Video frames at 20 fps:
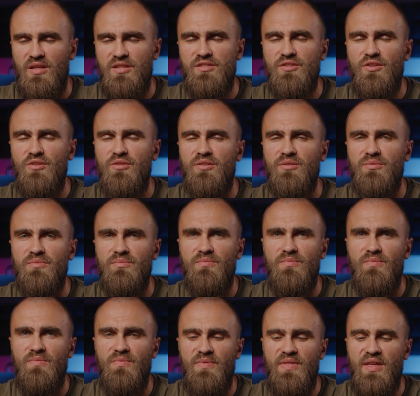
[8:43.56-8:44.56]
not
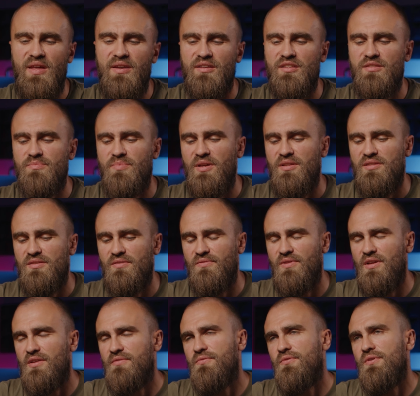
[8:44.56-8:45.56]
that expensive.
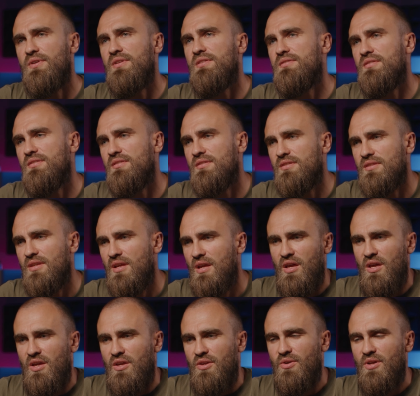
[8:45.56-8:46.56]
Like for instance,
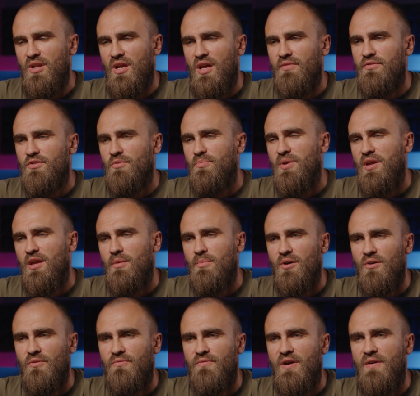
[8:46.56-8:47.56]
you're gonna have to pay
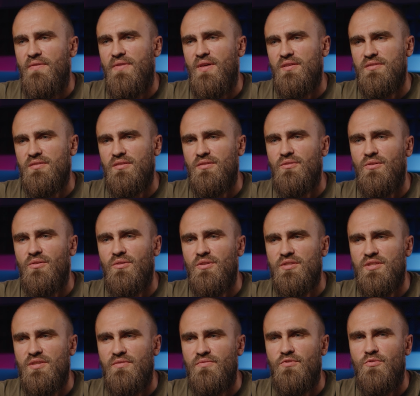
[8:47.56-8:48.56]
about
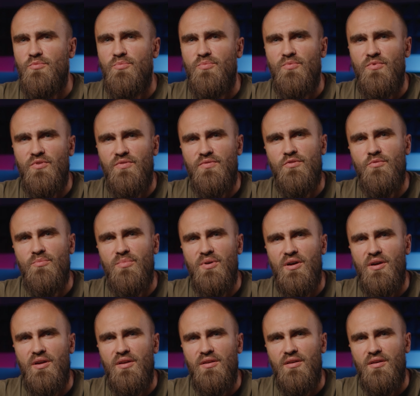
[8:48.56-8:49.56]
$5,000 if you
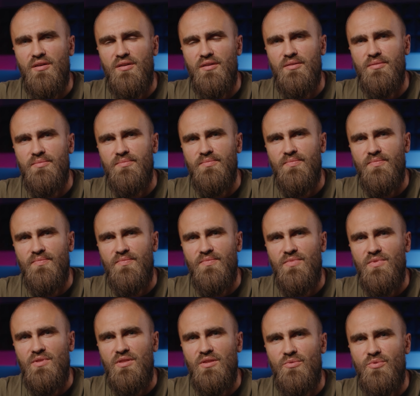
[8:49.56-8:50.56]
buy
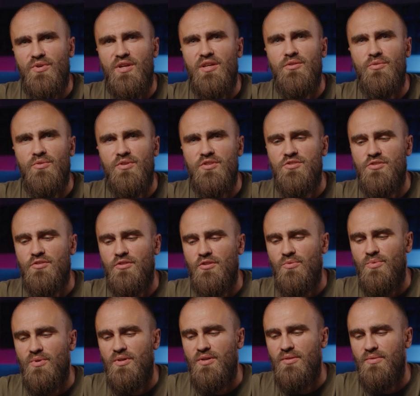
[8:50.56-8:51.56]
the RED original
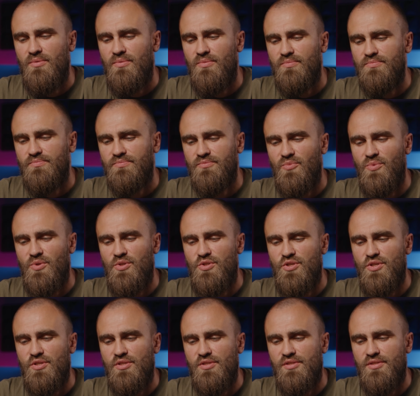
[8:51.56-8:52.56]
one,
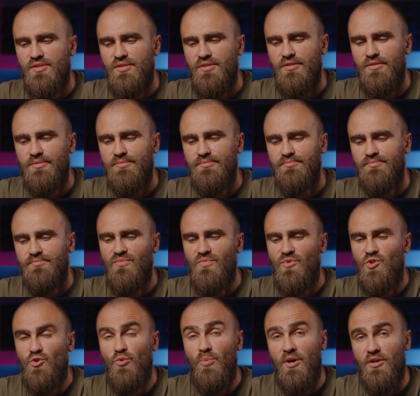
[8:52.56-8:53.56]
which is
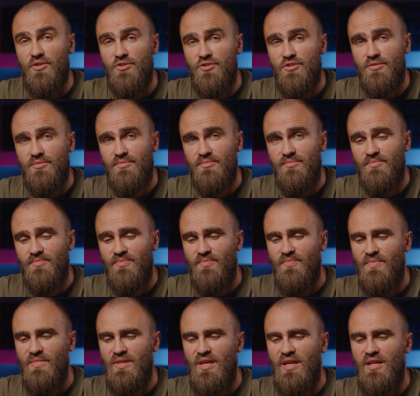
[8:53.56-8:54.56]
too much.
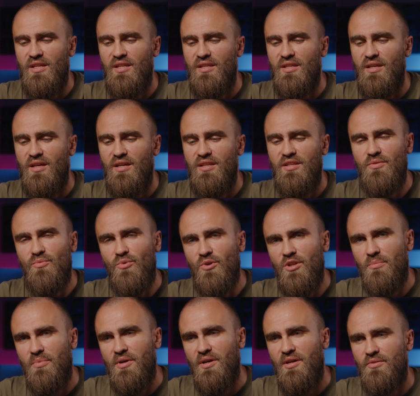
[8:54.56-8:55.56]
And I didn't want
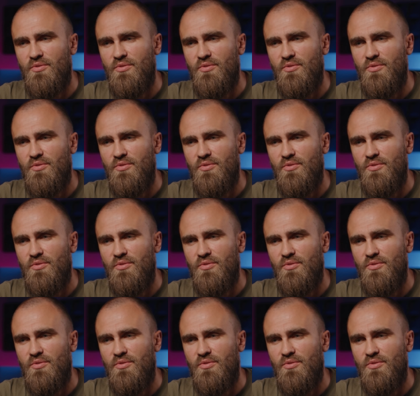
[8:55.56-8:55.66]
to buy the